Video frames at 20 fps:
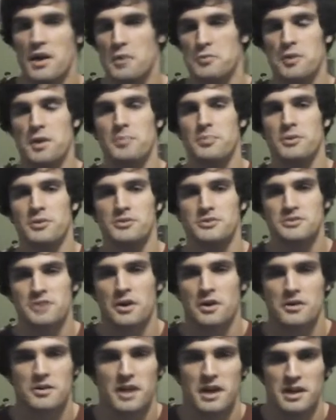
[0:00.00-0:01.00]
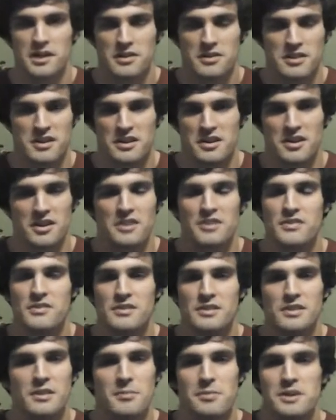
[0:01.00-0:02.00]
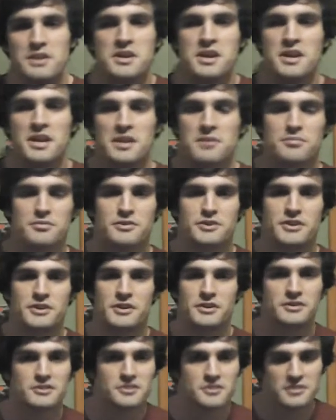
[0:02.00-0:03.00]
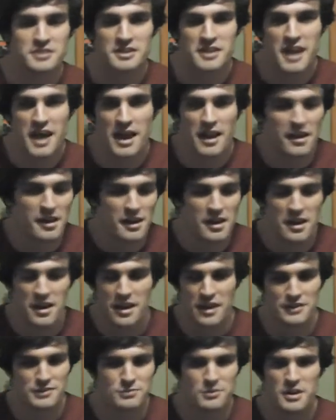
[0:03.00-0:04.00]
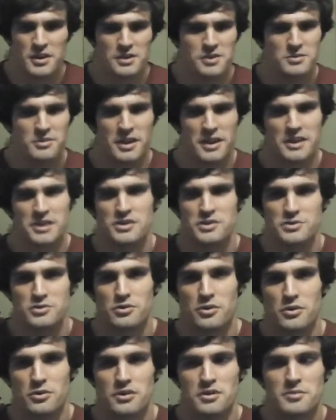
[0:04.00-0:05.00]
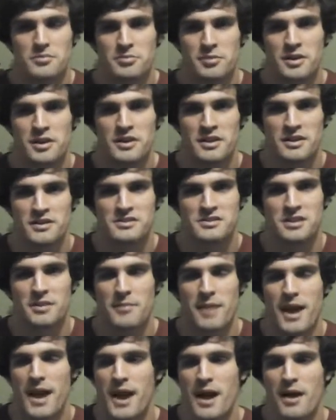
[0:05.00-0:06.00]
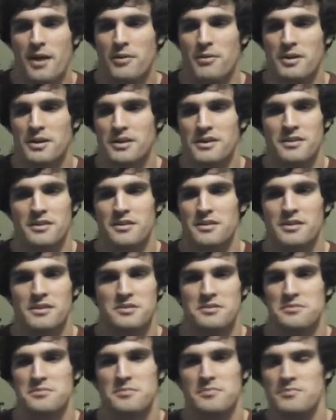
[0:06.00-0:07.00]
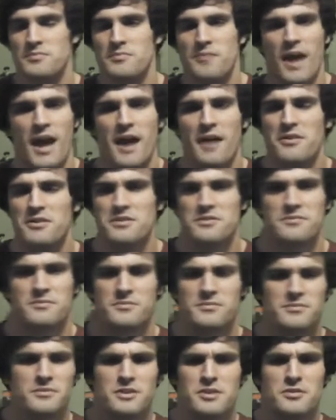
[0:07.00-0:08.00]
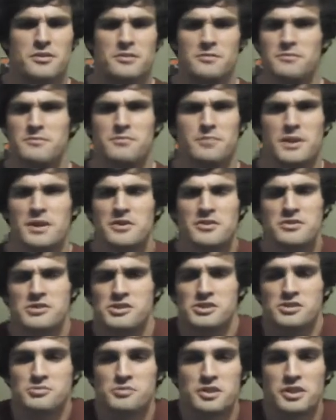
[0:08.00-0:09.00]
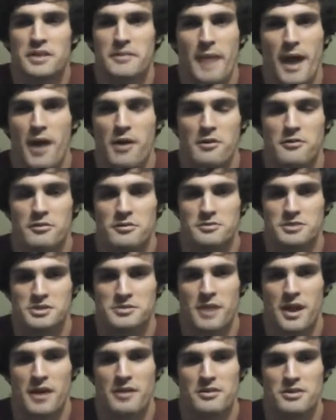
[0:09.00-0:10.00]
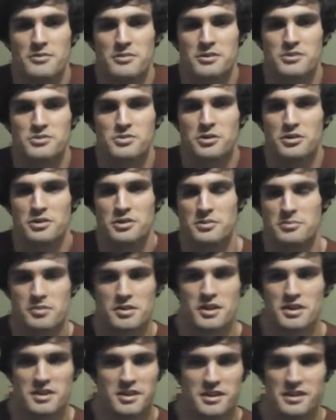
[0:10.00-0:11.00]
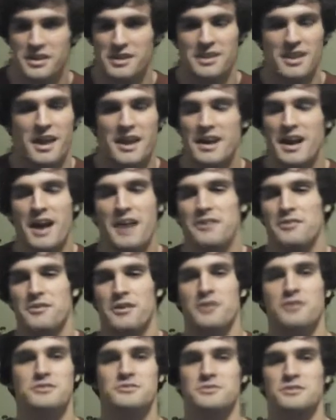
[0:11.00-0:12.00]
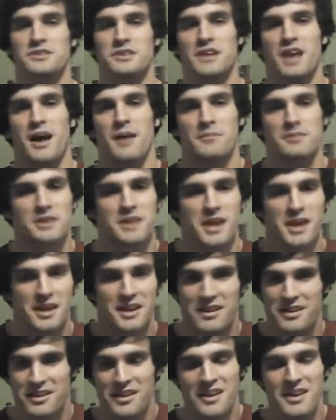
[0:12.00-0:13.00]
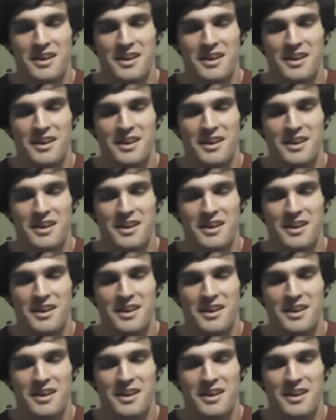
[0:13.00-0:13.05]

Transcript: Ripples are like the beginning precursor to that. It's where you like control your breathing somehow, and how you're just really powerful just how you control your breathing, and like, I don't know, it's really complicated.